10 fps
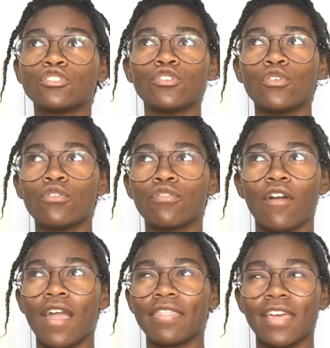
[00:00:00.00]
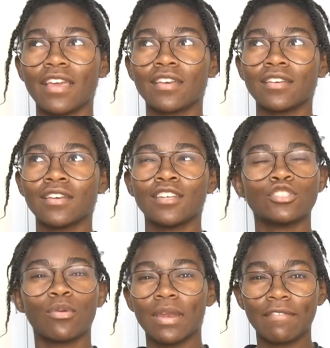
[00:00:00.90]
2 for, I think,
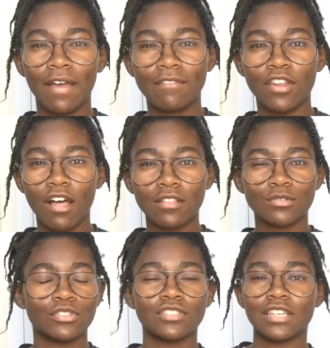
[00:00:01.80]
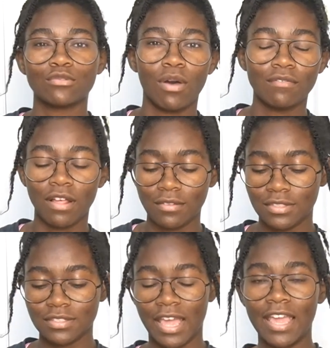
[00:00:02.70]
$25, which is like $12 a
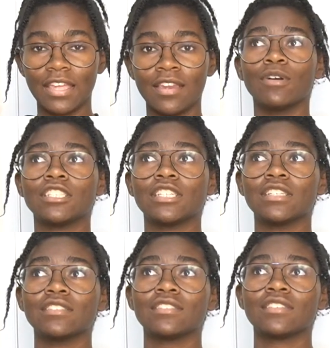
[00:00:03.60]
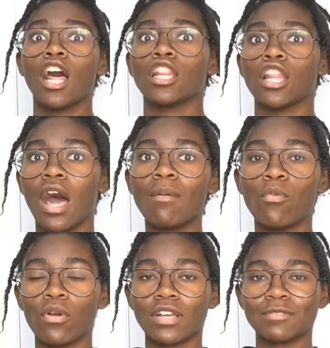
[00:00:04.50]
skein, which is a lot
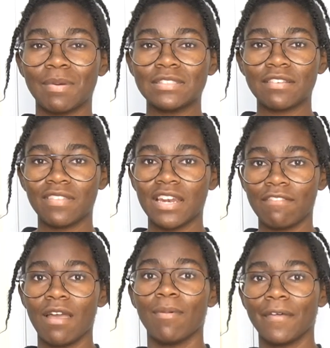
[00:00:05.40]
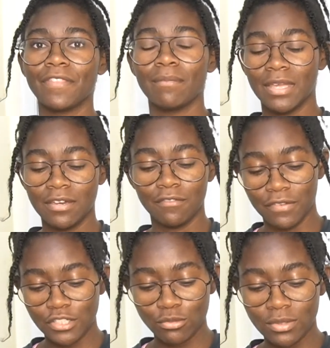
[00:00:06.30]
more expensive than if I bought them
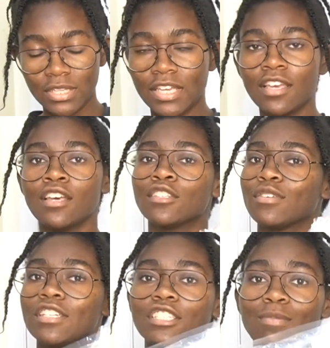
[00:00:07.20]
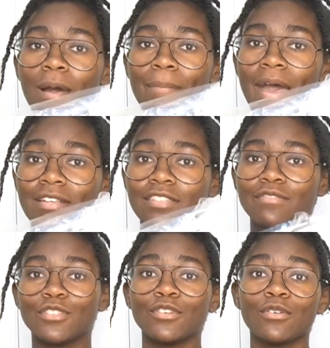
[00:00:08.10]
individually. So I just bought packs of
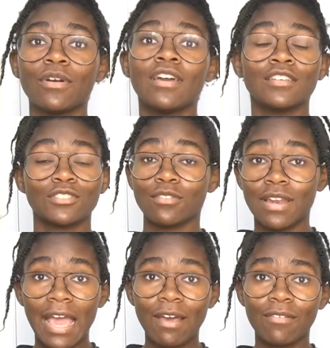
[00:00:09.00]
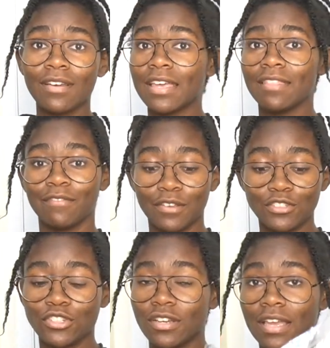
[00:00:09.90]
2. So now in the
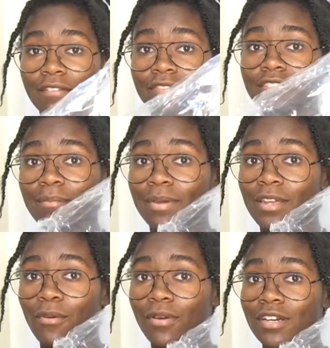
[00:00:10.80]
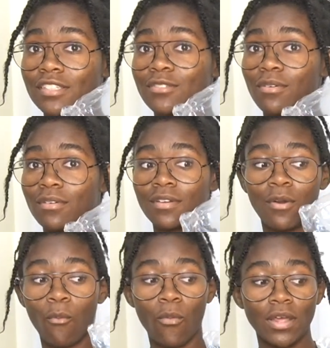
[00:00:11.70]
future, if somebody orders
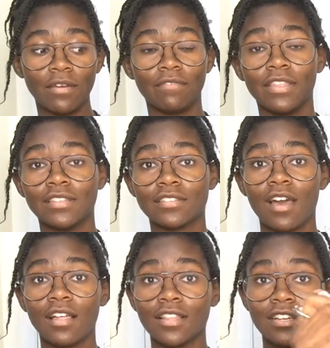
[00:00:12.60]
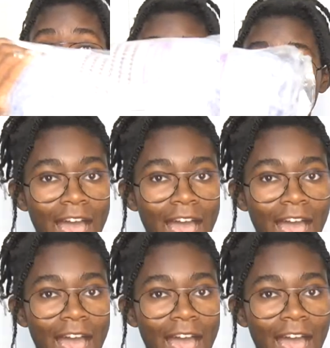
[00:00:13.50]
one of these colors,